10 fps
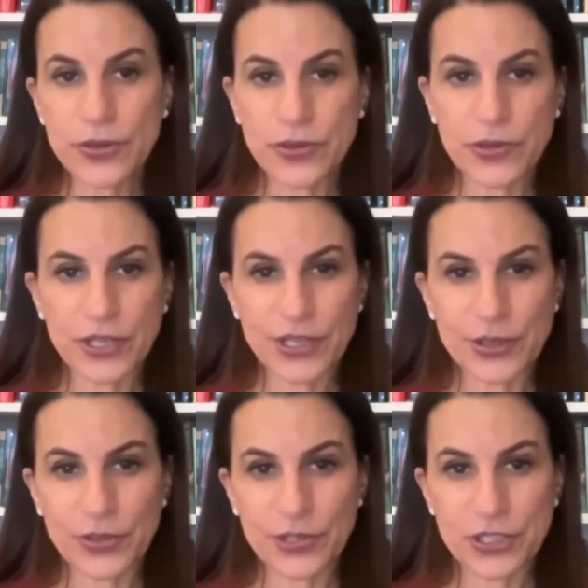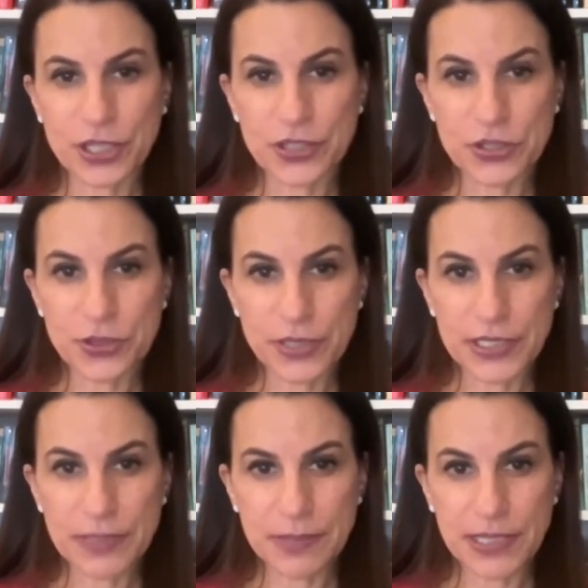We don't know yet who the judge is
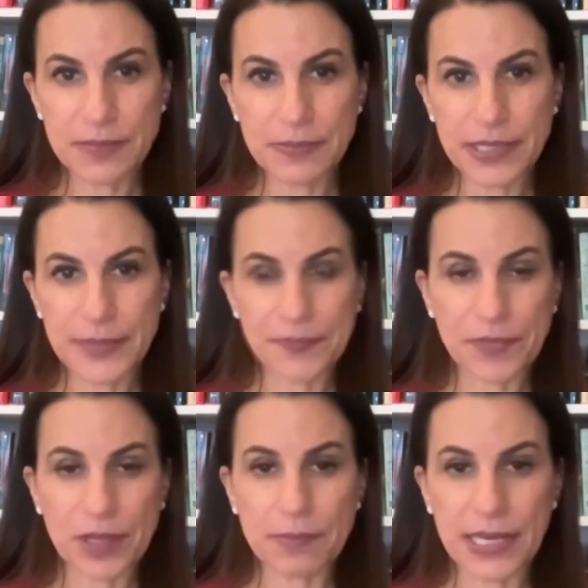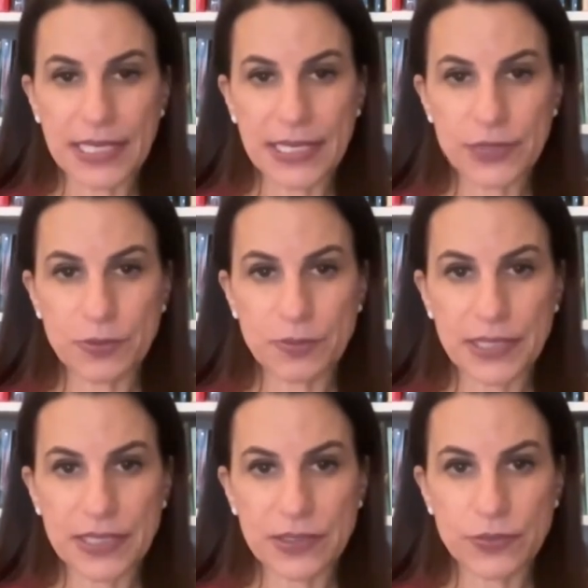going to be, but my guess would
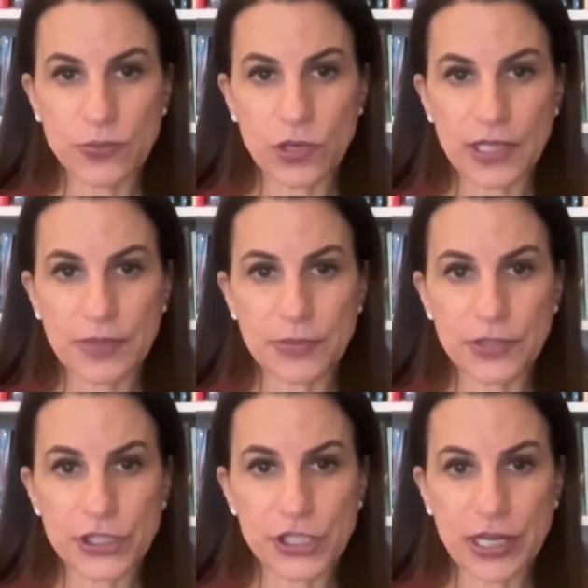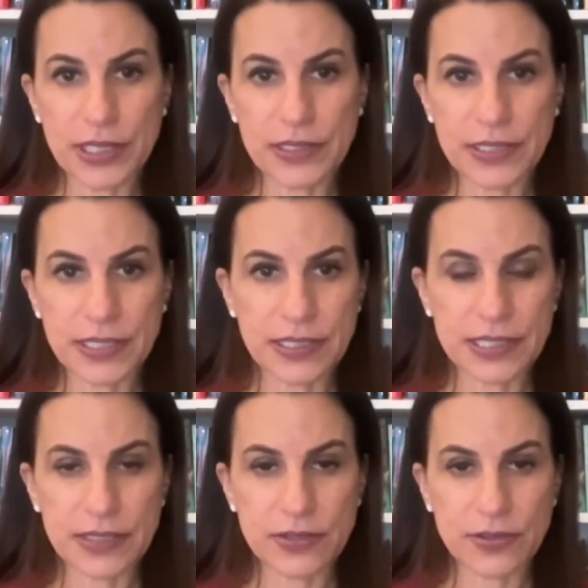be it's Juan Merchan, since
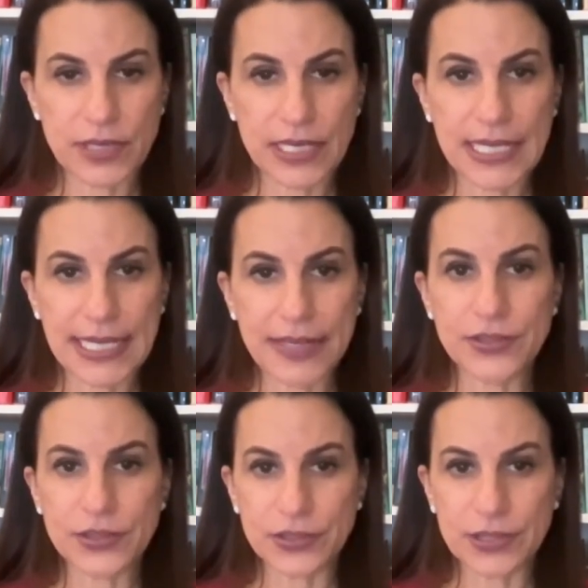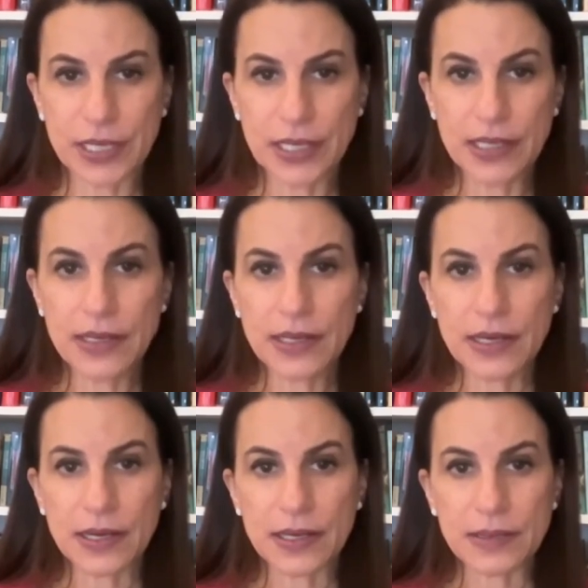he's already handled
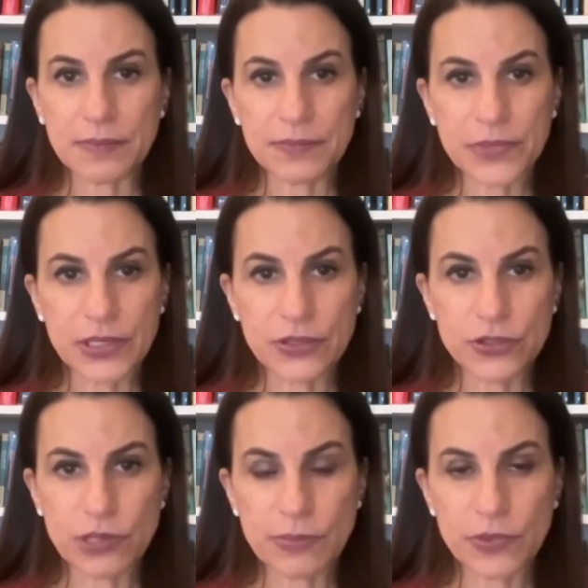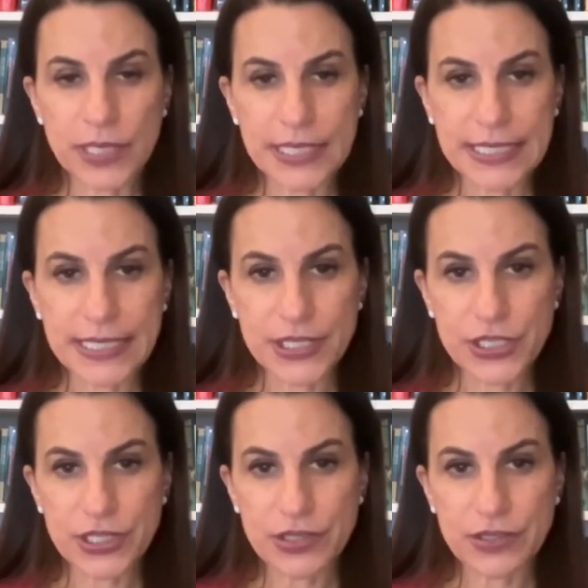the Trump
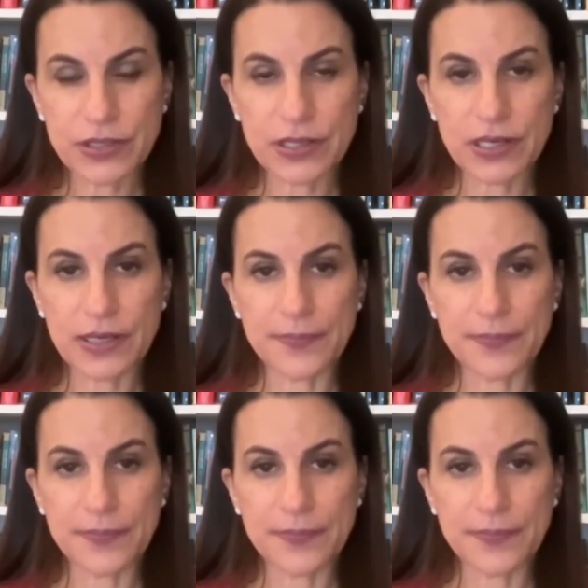Organization